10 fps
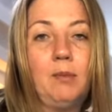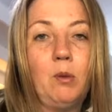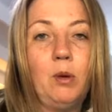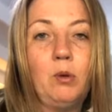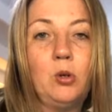
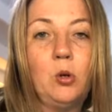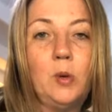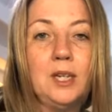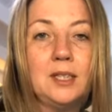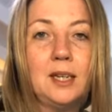we would
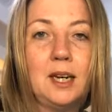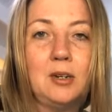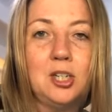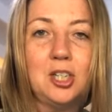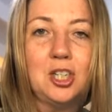always
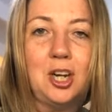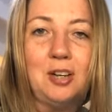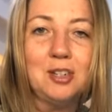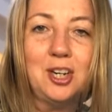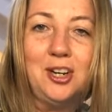encourage a
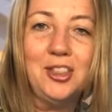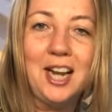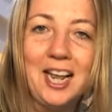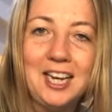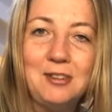child to learn the
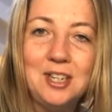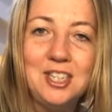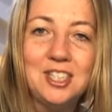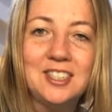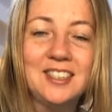
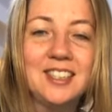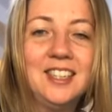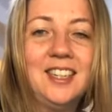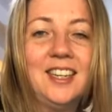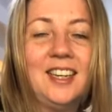language and
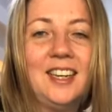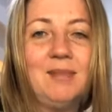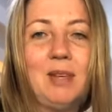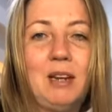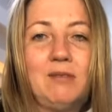
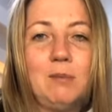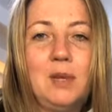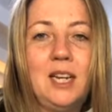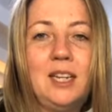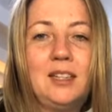get
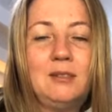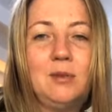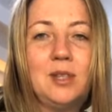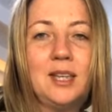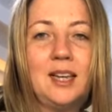familiar
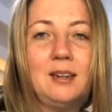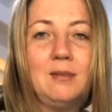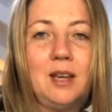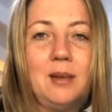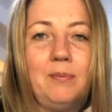with that
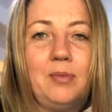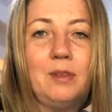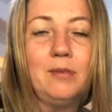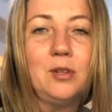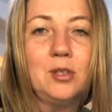
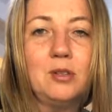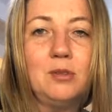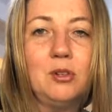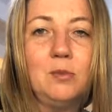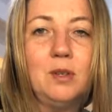first of
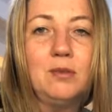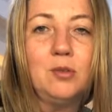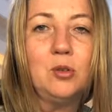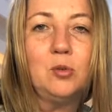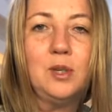all,
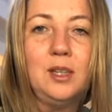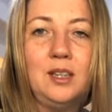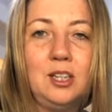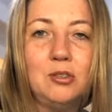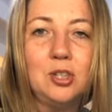before we
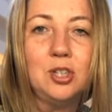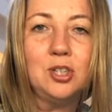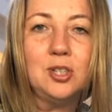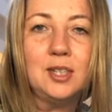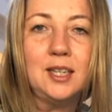
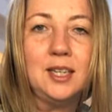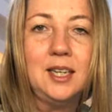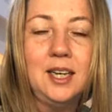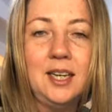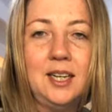introduce
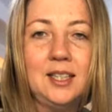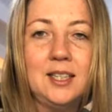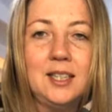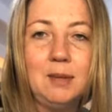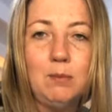the
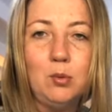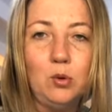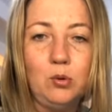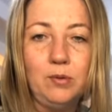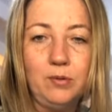
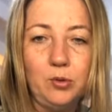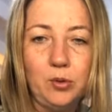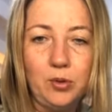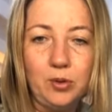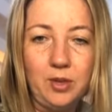symbol
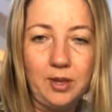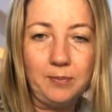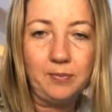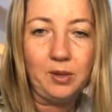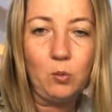for
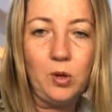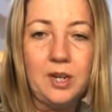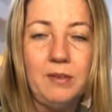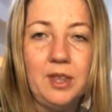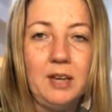
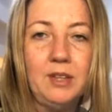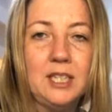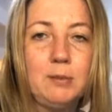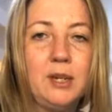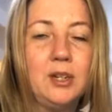whatever they've
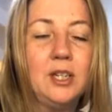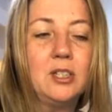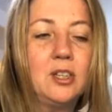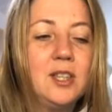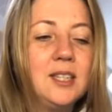
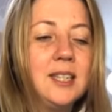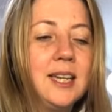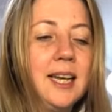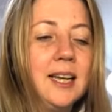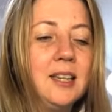experienced. So this is
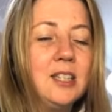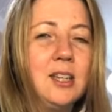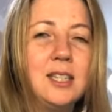like, it's